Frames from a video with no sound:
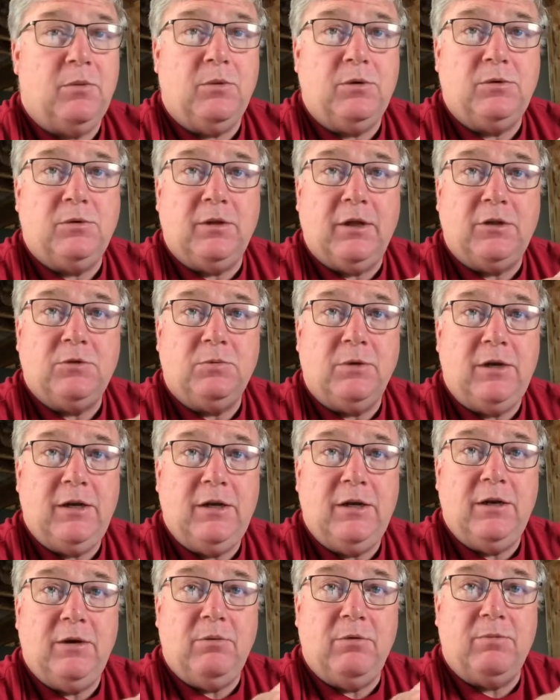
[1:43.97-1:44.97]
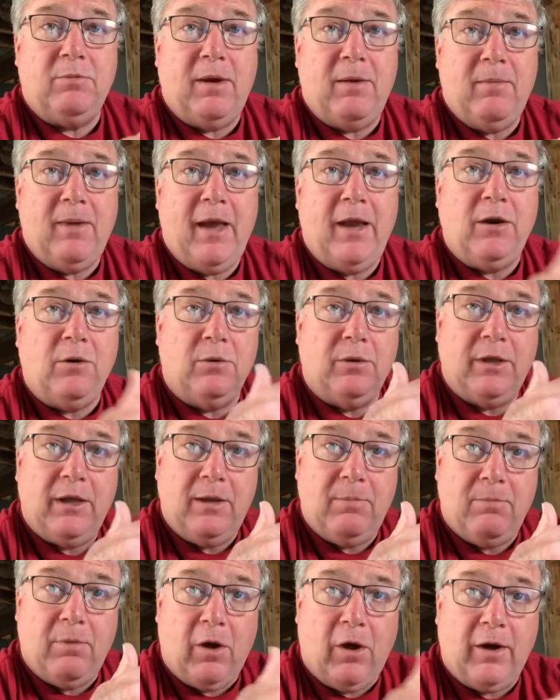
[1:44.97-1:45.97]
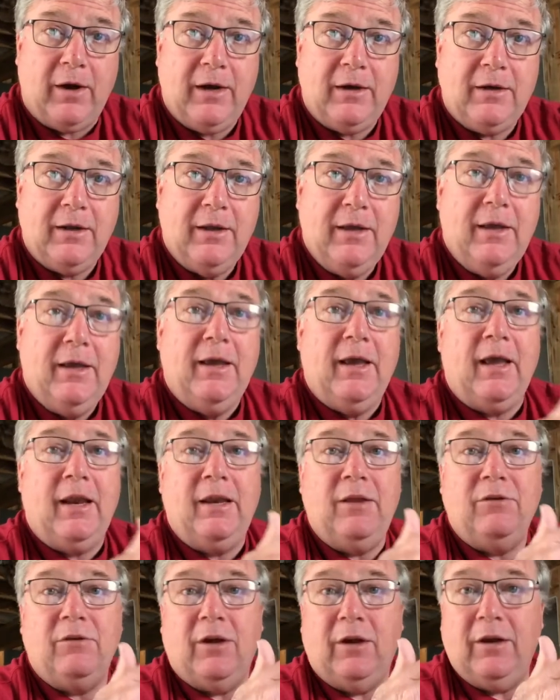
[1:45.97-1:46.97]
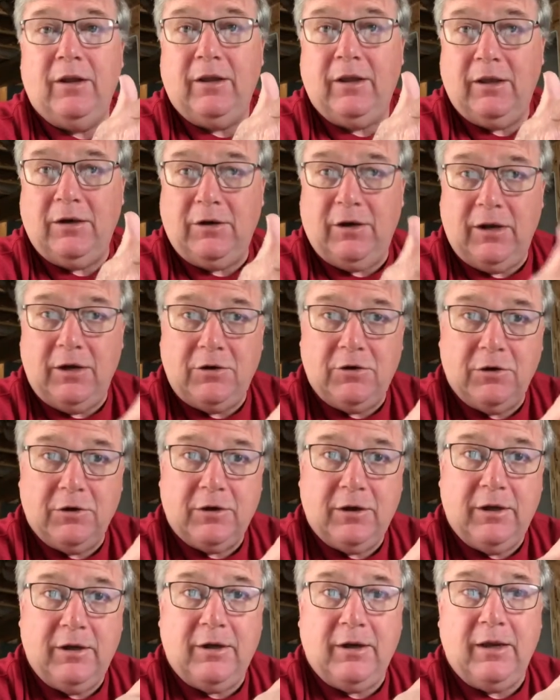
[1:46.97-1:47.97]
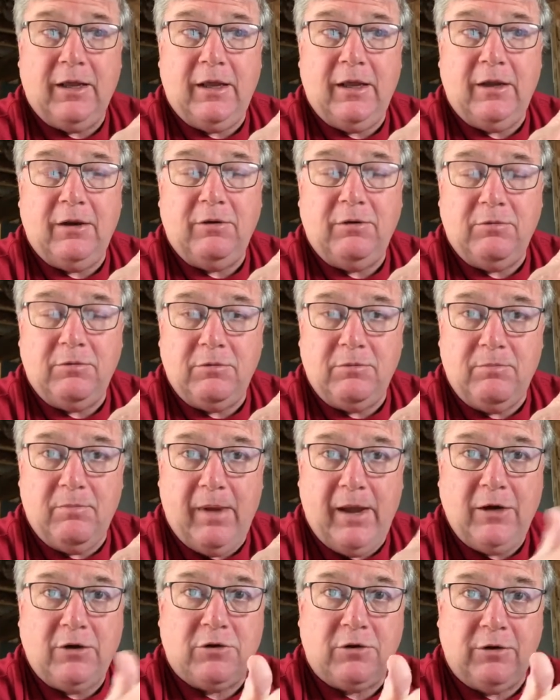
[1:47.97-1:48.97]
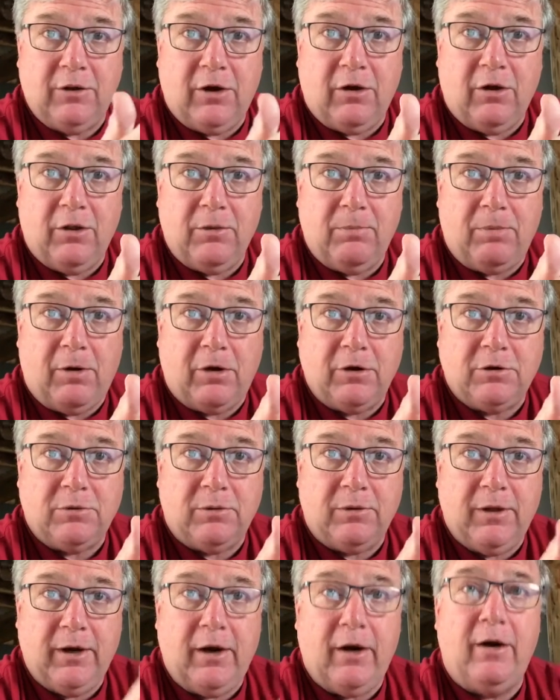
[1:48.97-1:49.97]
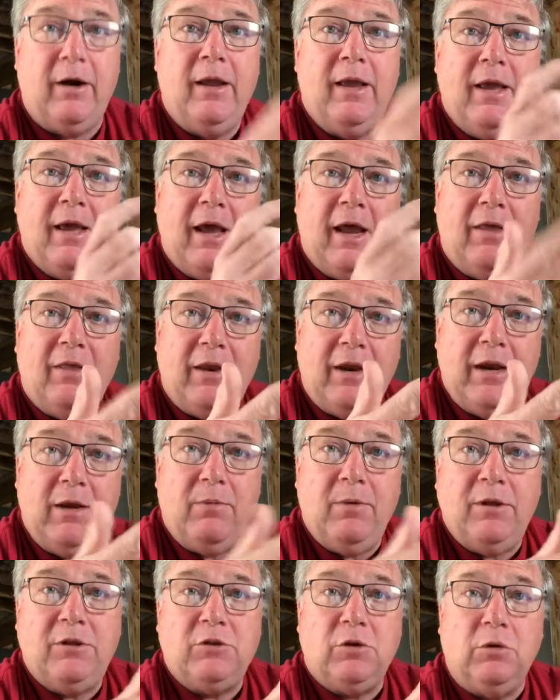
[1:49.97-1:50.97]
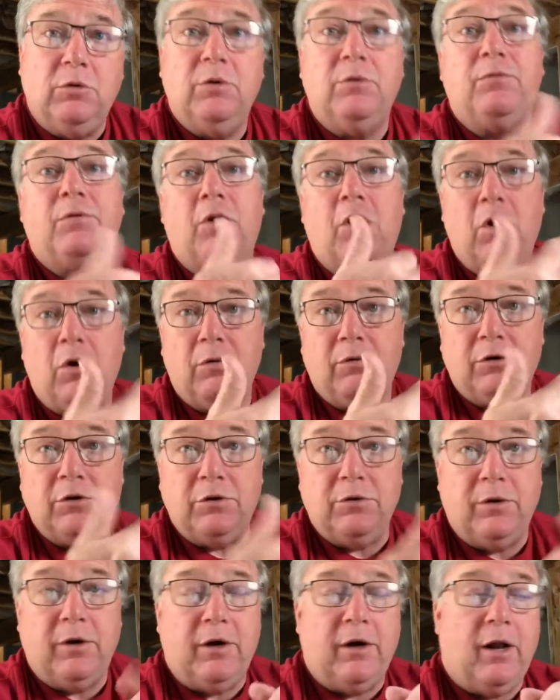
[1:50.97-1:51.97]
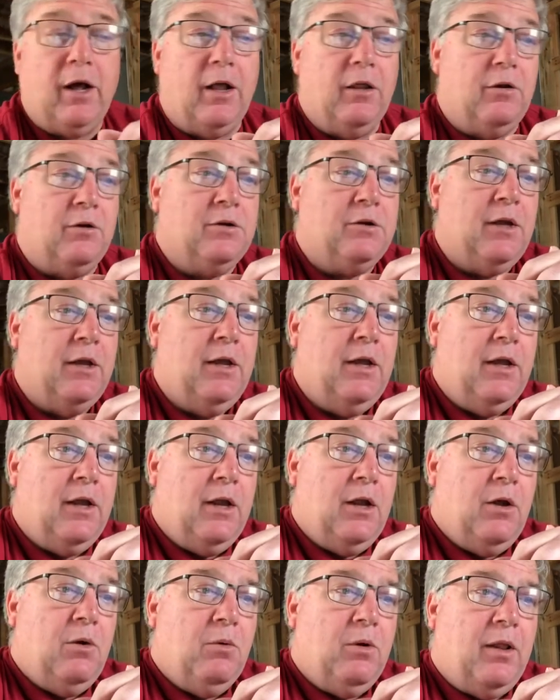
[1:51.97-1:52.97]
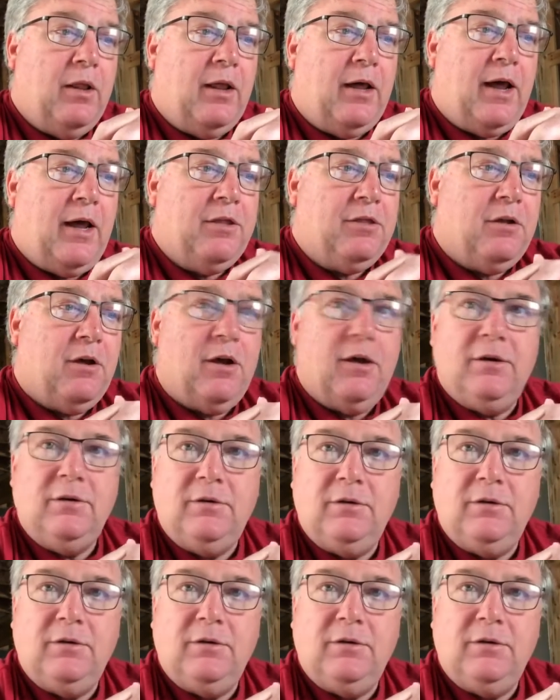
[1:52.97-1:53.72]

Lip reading: that's what he did with my manual. He bought it, and he took it and he made sure that all the parts were there, and then he resold it for over $200. Well, I thought,